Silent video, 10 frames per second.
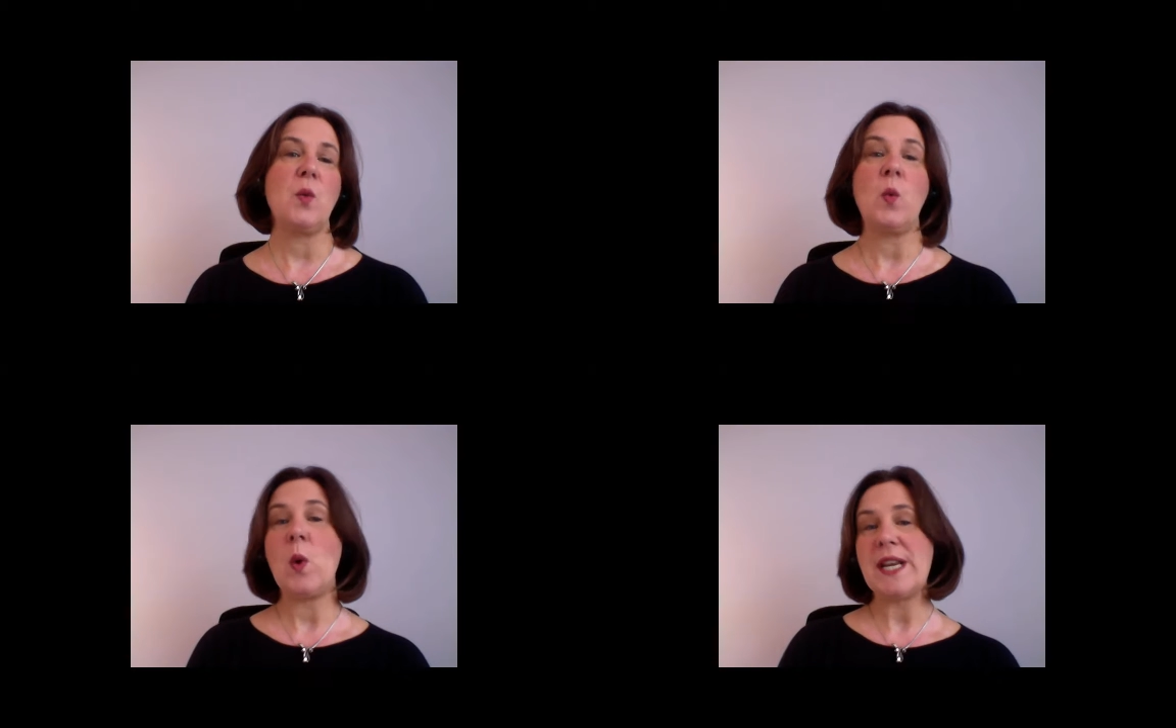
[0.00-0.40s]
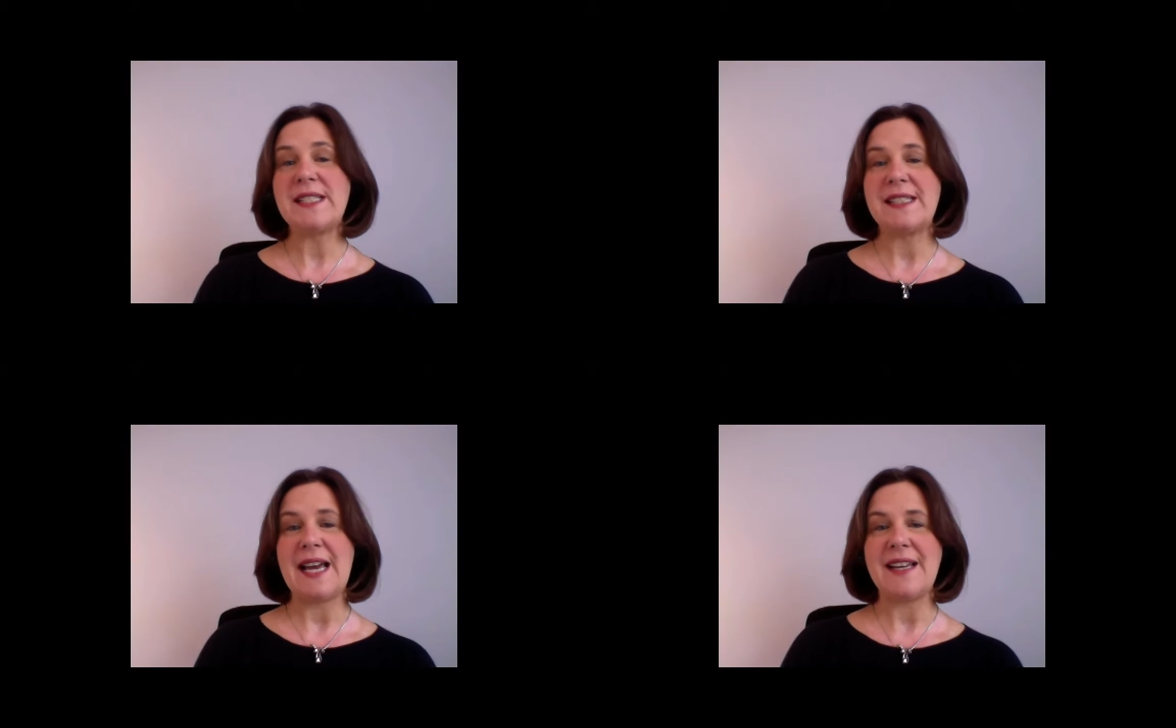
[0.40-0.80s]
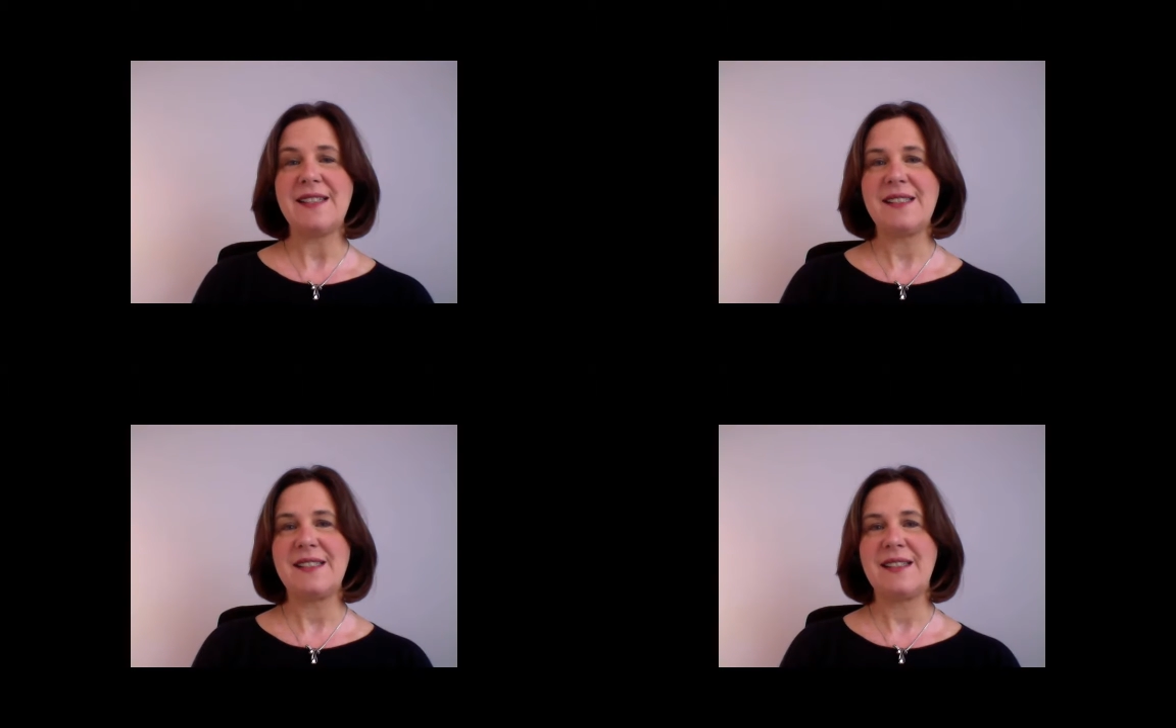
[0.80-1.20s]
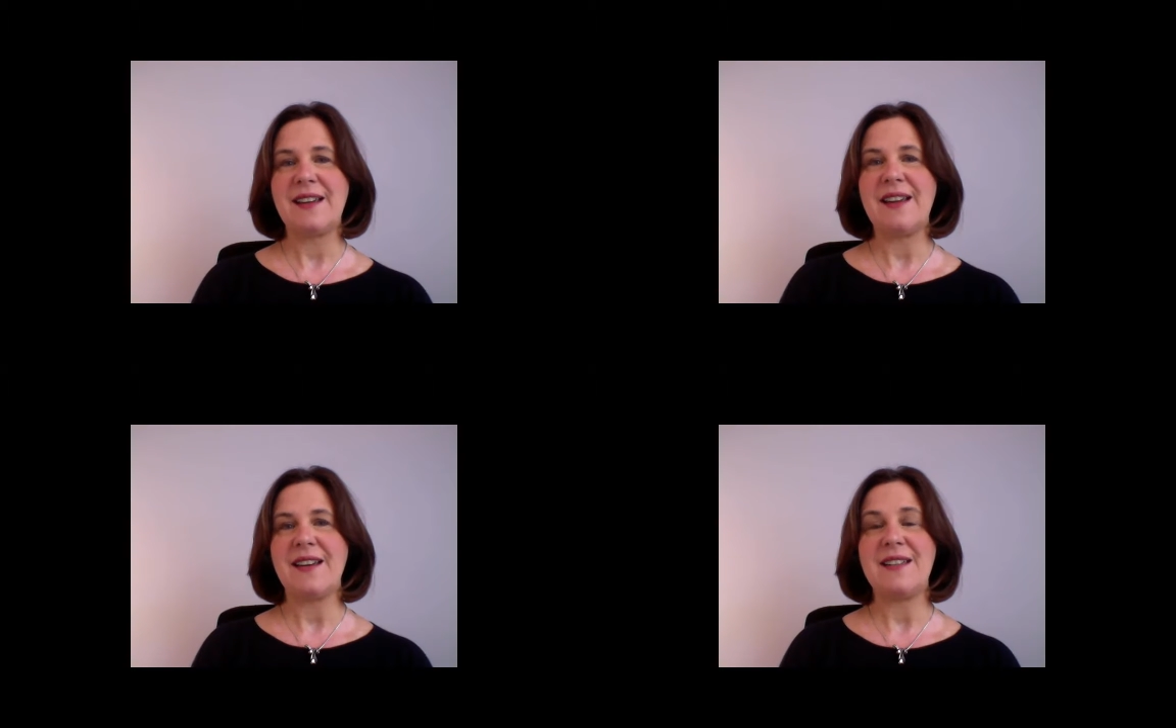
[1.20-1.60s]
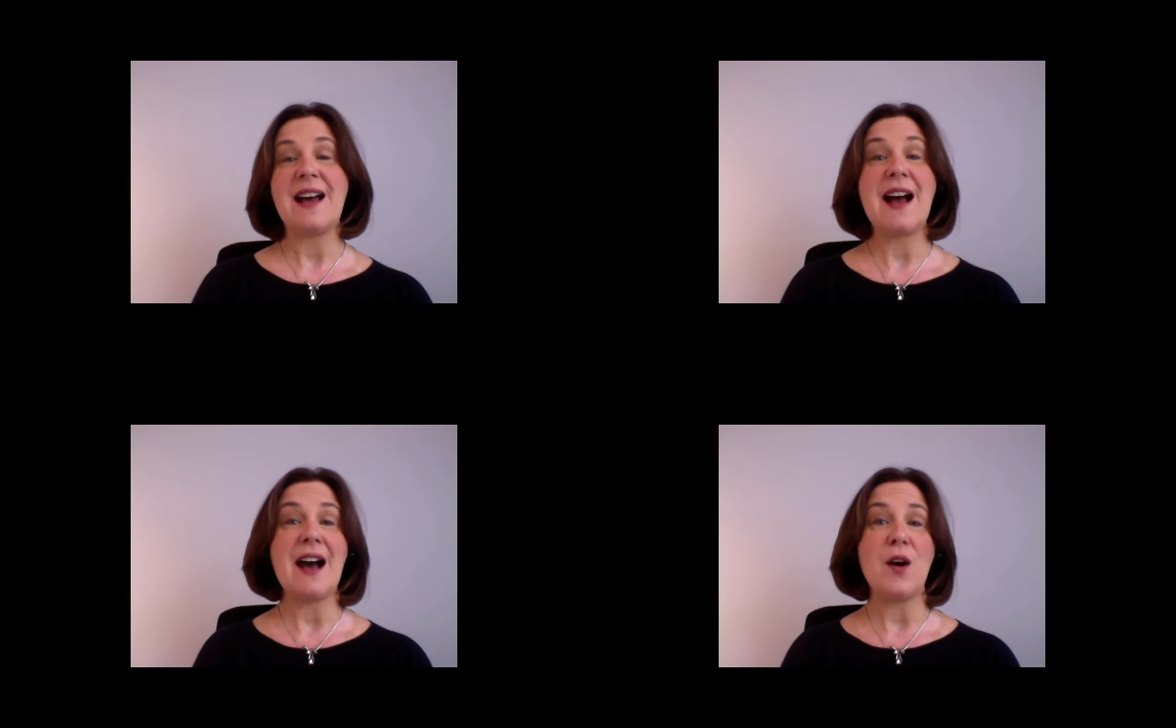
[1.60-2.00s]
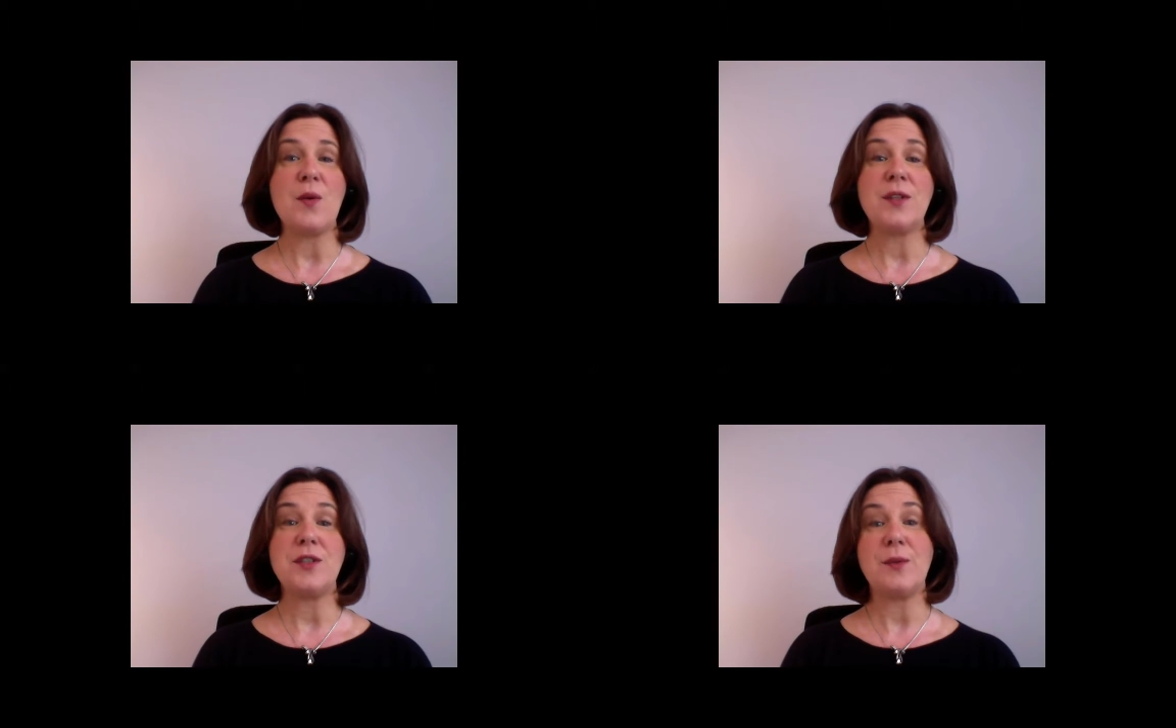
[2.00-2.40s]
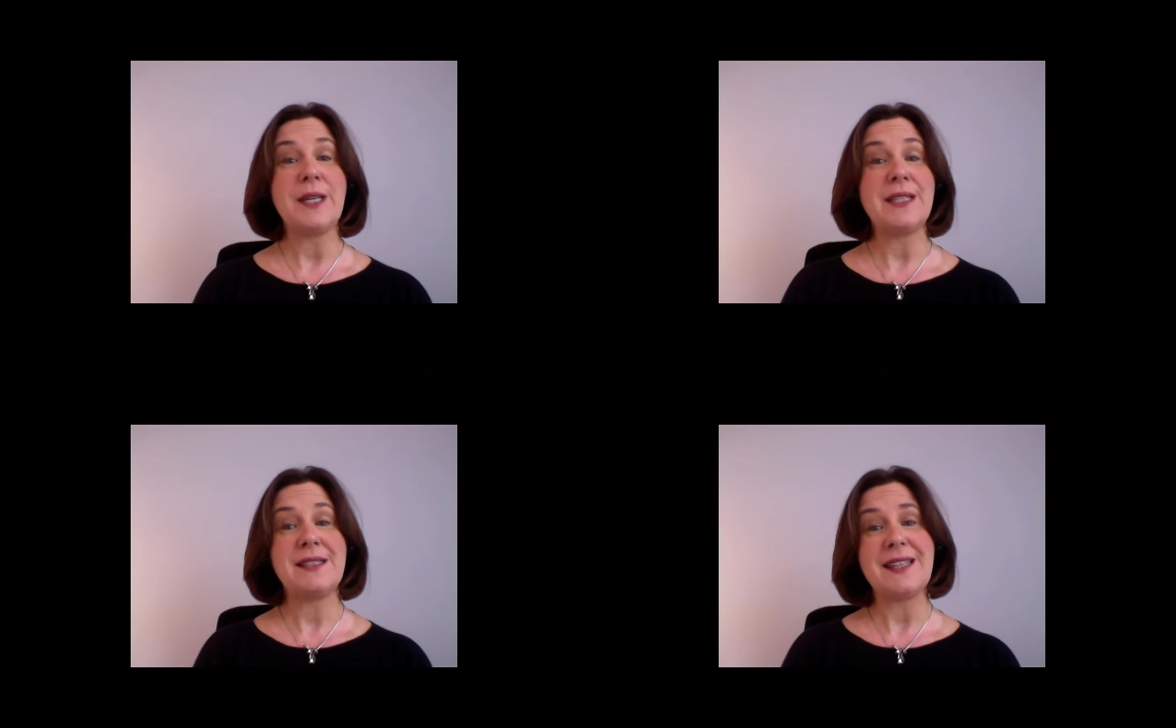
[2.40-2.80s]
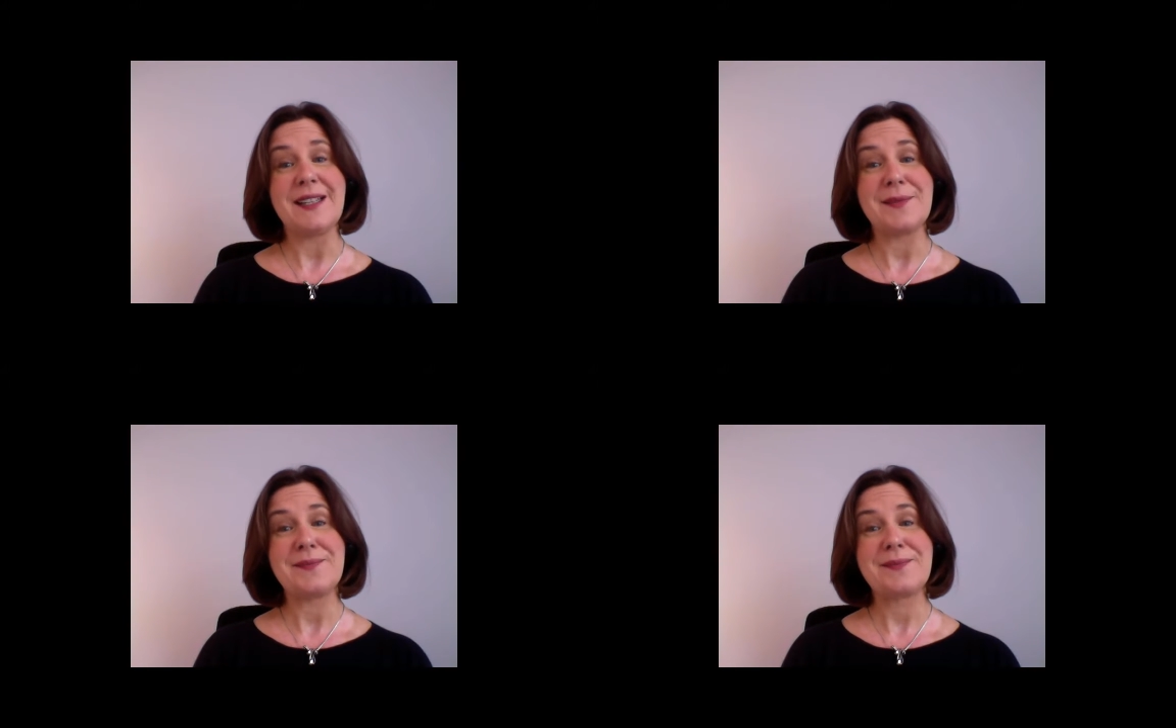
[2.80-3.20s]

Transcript: what is light and how do we see?